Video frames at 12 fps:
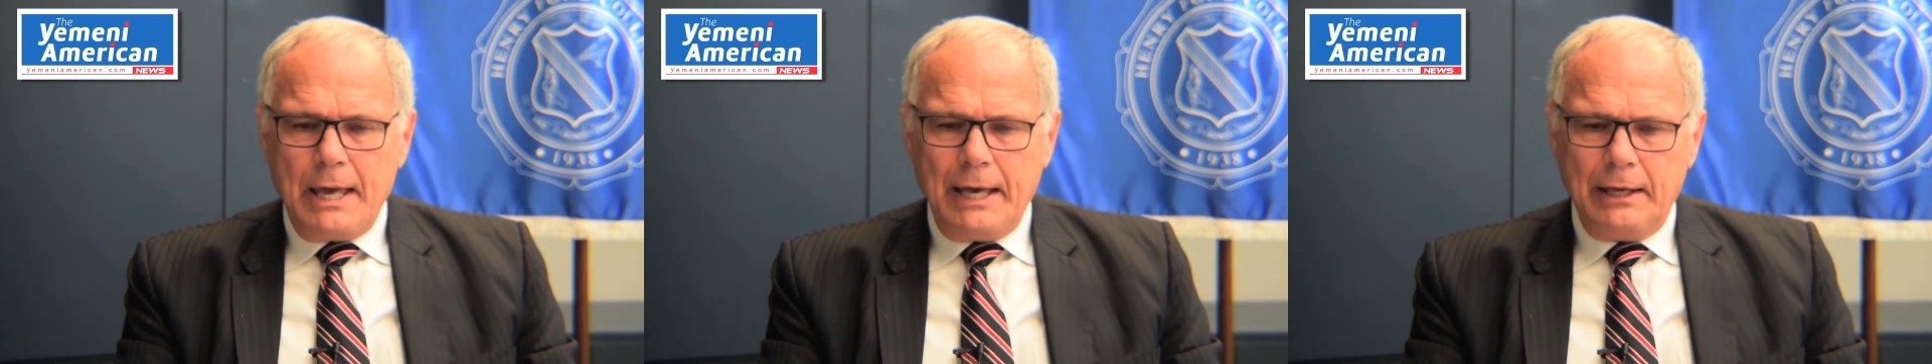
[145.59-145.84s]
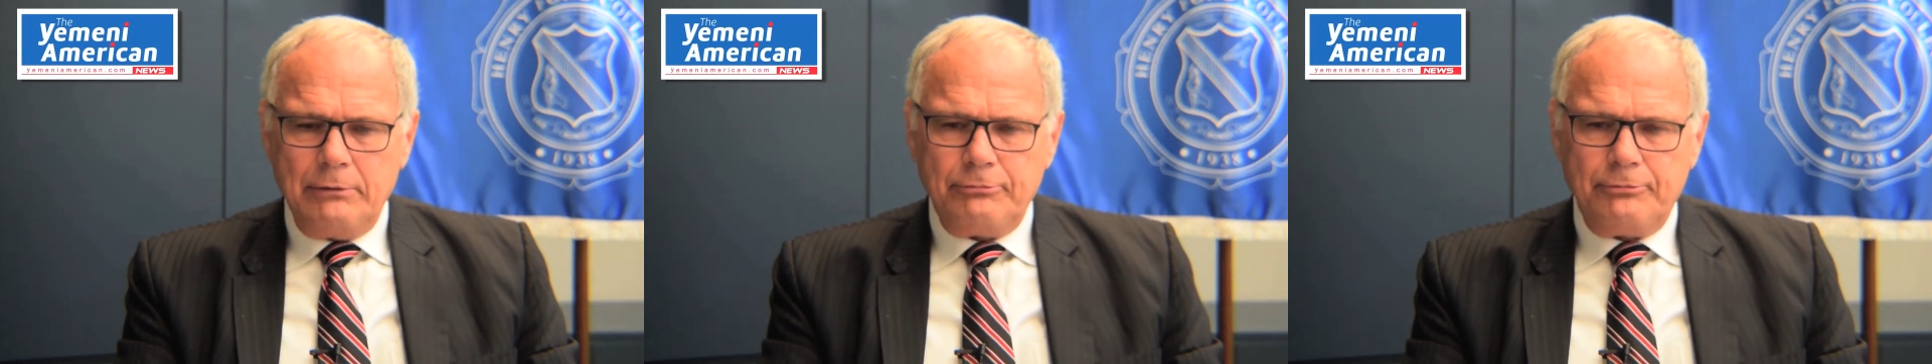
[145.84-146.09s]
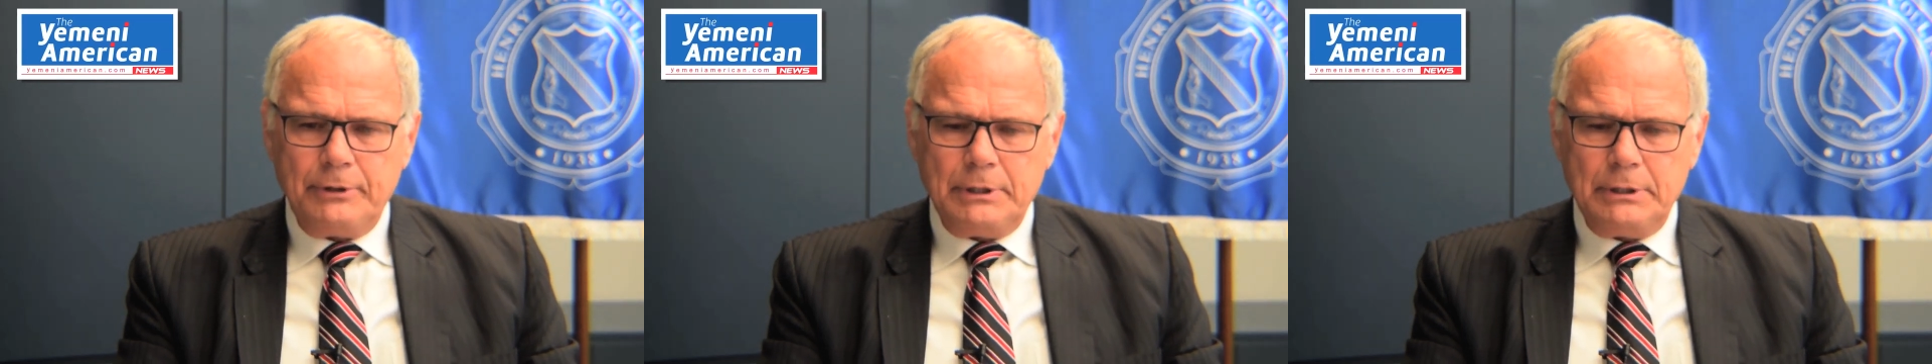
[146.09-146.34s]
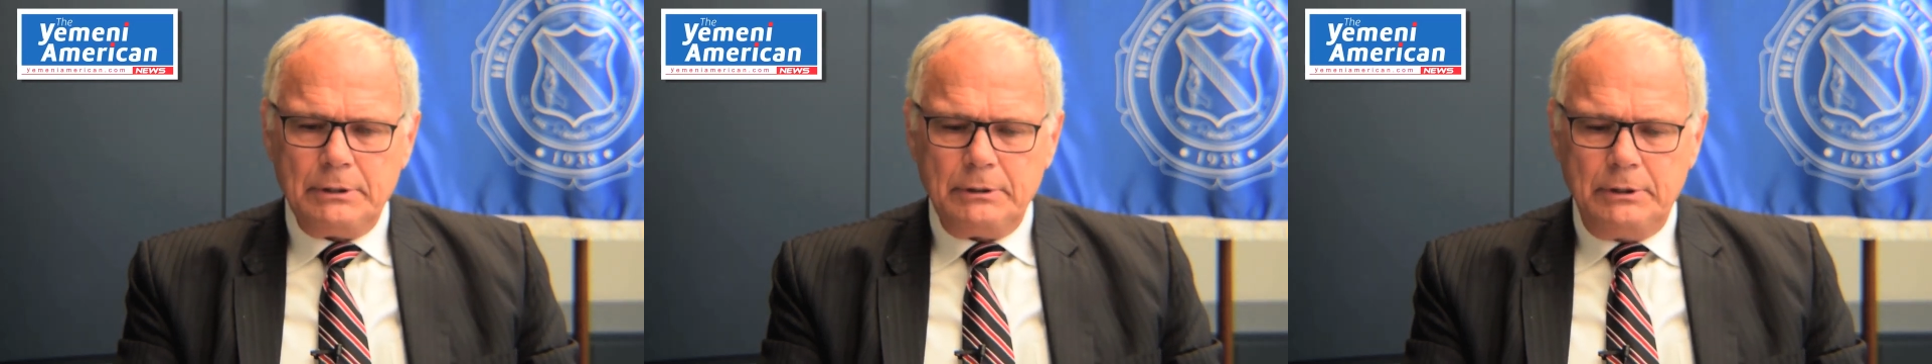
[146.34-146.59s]
I've,
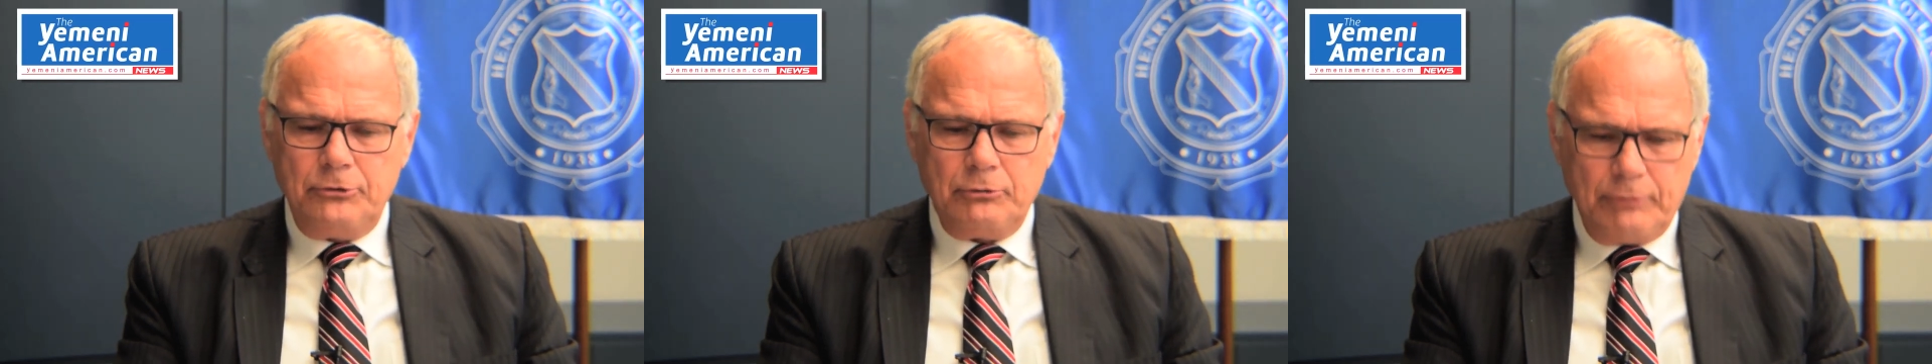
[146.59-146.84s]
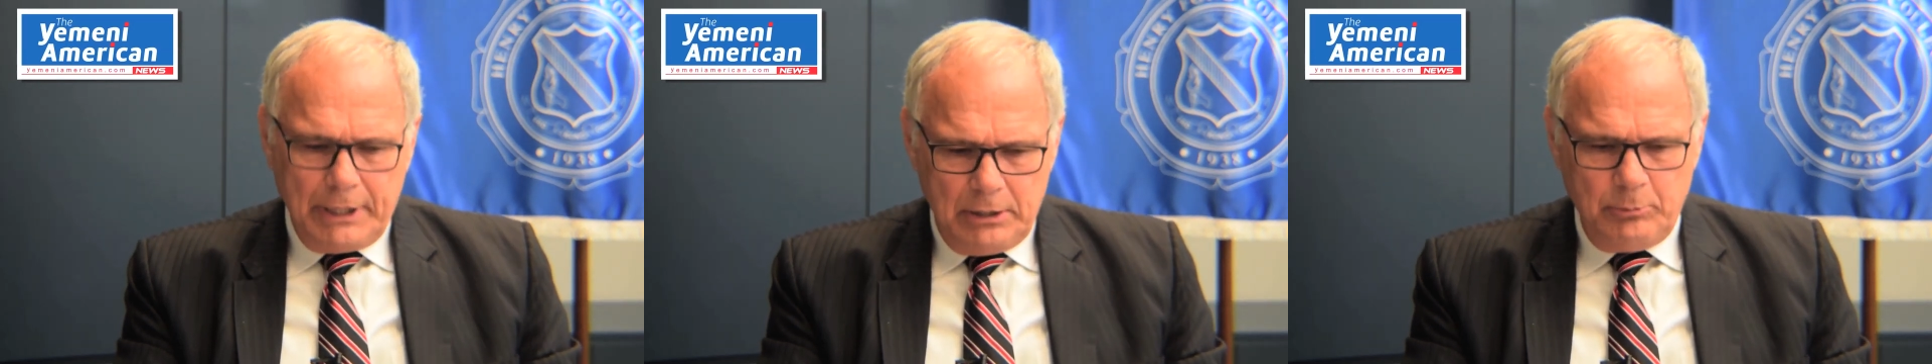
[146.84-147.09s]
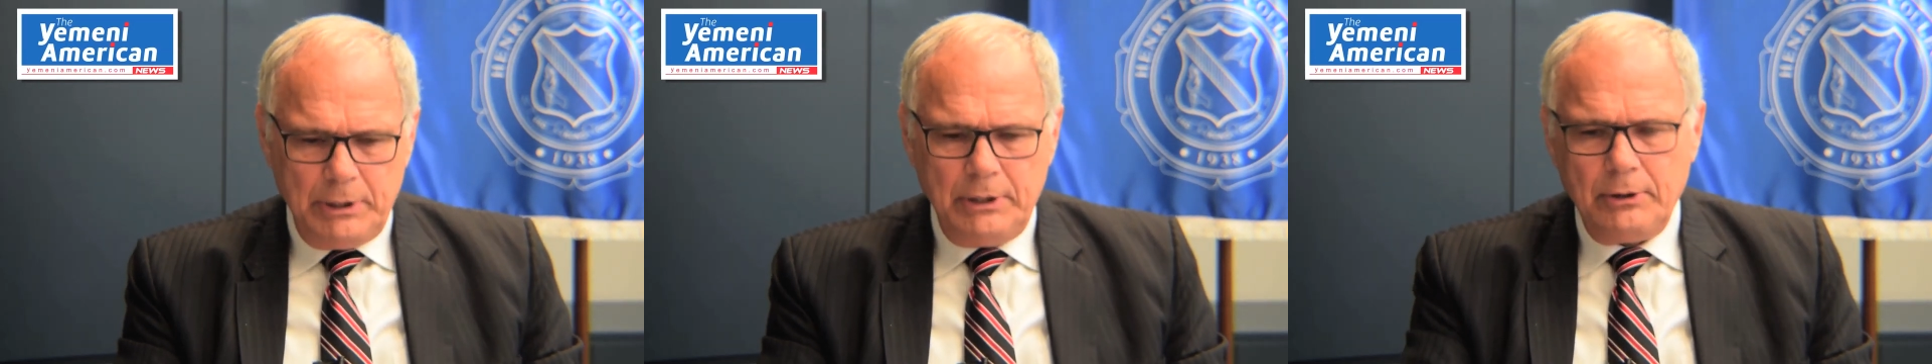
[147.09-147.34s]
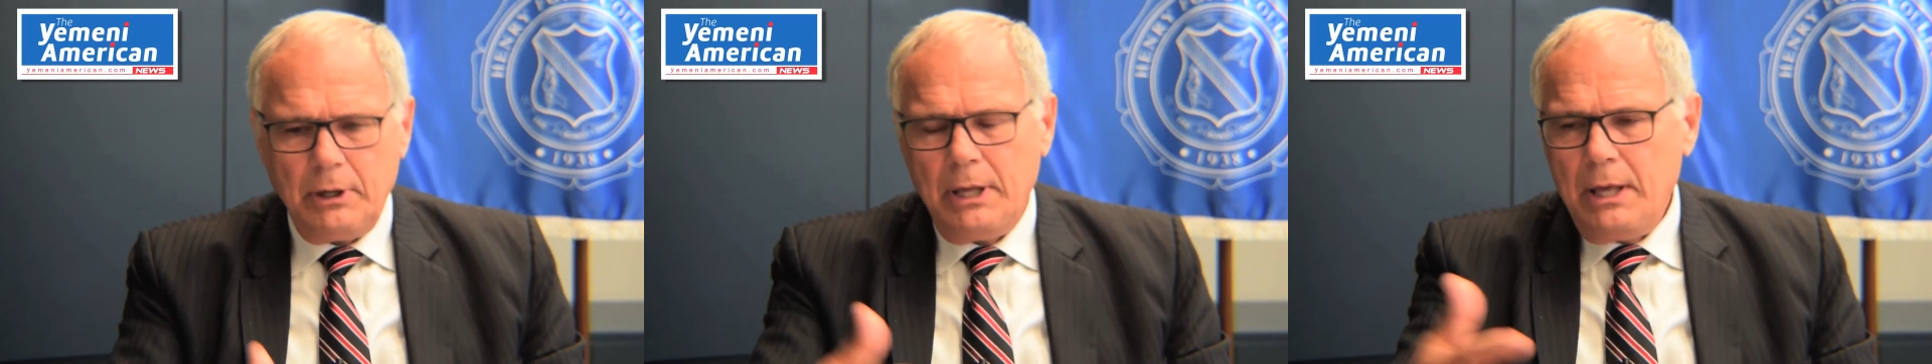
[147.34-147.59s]
uh, he's invited me
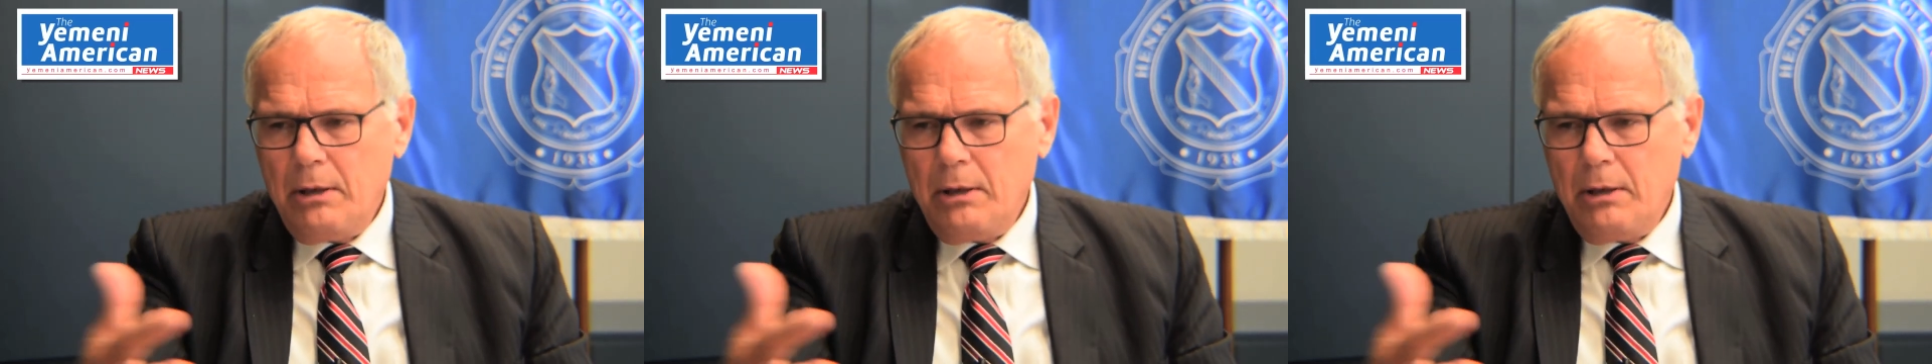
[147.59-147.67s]
to